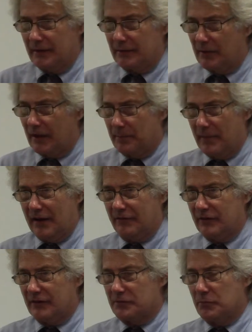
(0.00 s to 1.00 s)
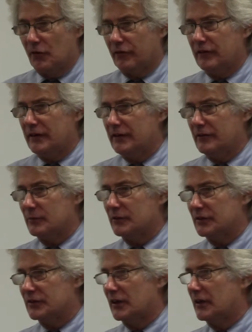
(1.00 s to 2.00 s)
at the map that is morphing here,
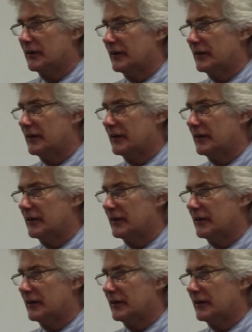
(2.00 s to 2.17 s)
was